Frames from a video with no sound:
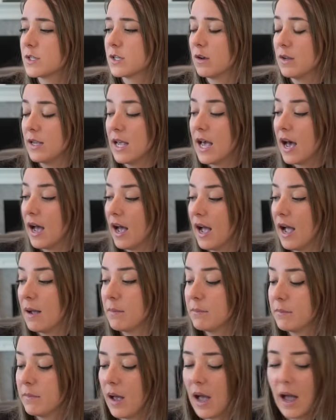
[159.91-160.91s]
So yeah,
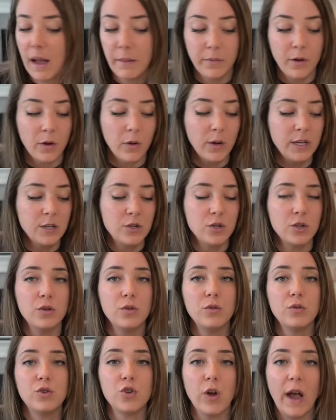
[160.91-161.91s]
I'm going
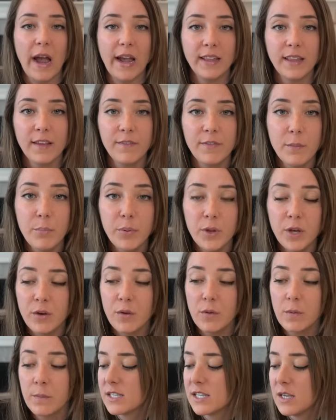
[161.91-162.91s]
to try and lift the
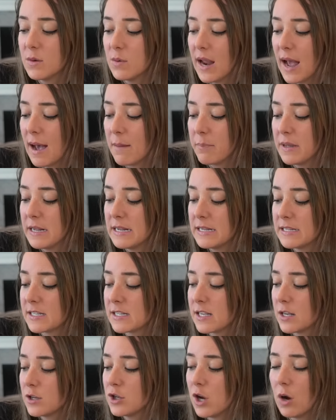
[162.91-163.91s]
blue, see what
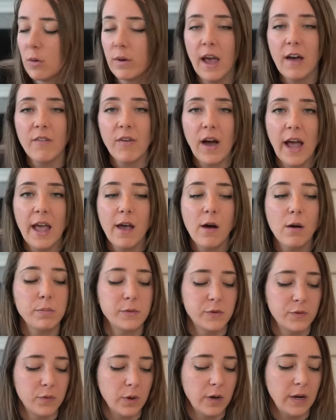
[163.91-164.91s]
happens. Don't have high
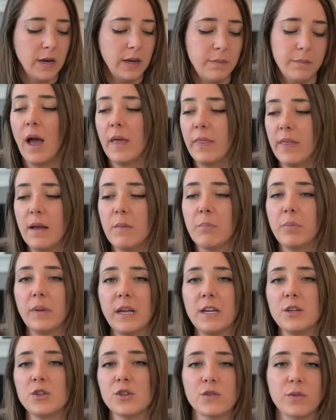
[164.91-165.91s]
hopes for it. I think
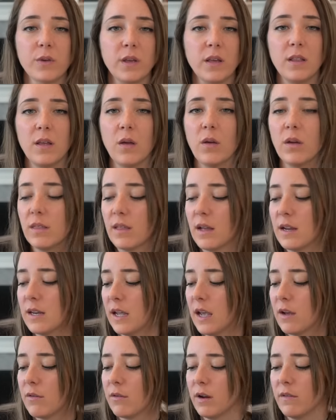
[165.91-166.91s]
bleach is really the only thing
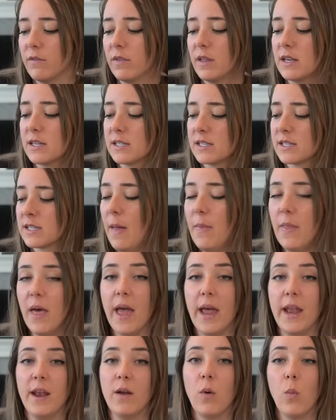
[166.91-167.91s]
to get rid of this. And
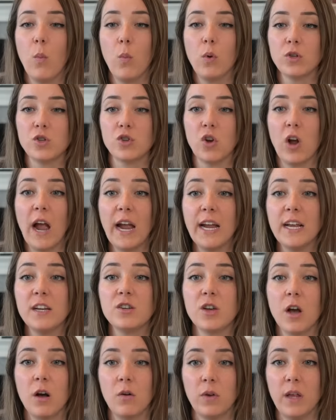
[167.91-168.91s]
then we'll try
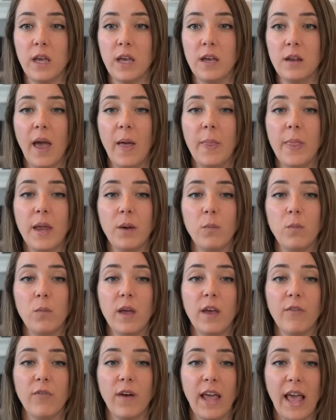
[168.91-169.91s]
and tone it. And
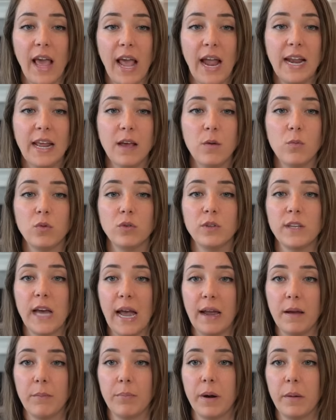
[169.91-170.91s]
then if I hate it, we'll
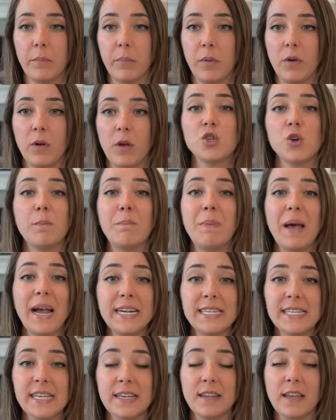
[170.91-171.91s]
dye it purple. So
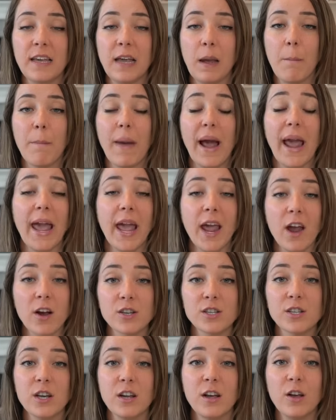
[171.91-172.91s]
basically, my hair
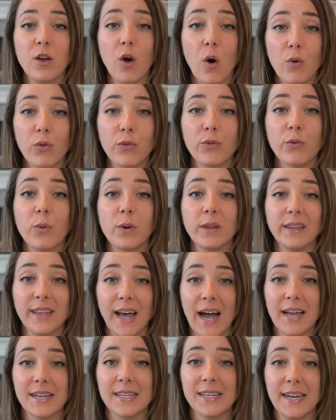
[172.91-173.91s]
is gonna go through a
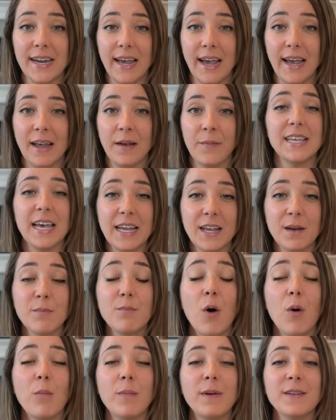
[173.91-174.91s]
lot today. Take a
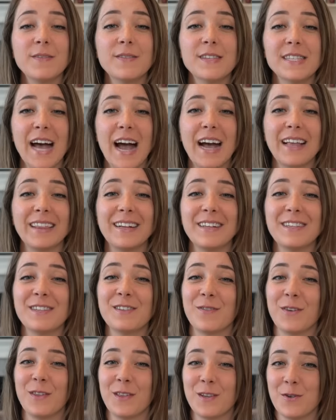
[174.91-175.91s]
moment of
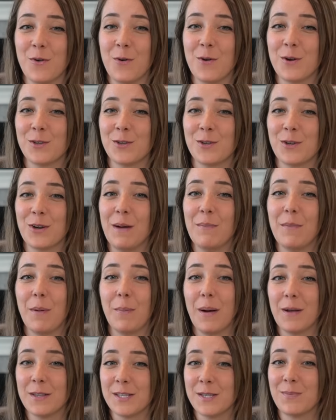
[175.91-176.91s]
silence for the torture I'm
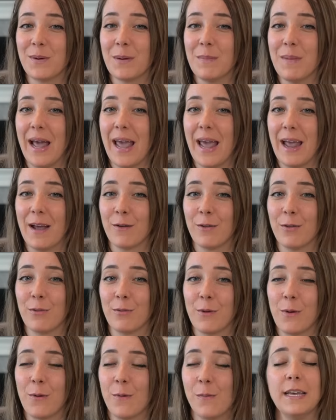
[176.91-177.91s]
about to put my hair
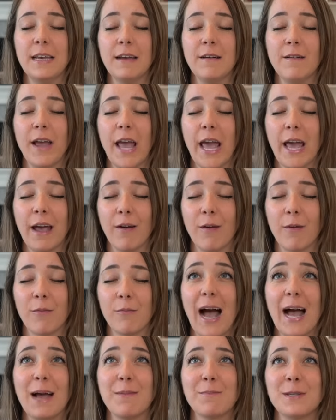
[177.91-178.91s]
through. Dear hair,
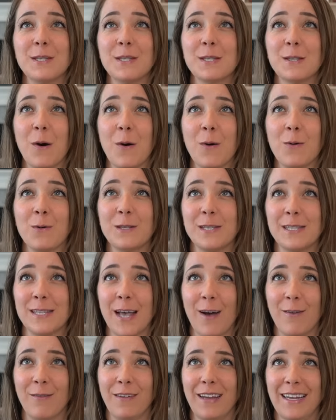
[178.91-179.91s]
I'm so
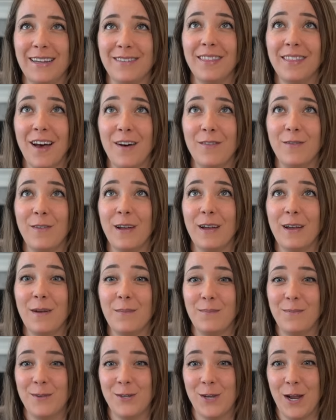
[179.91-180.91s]
sorry. Love,
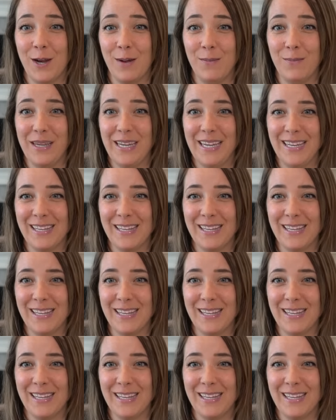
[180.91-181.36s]
Jenna.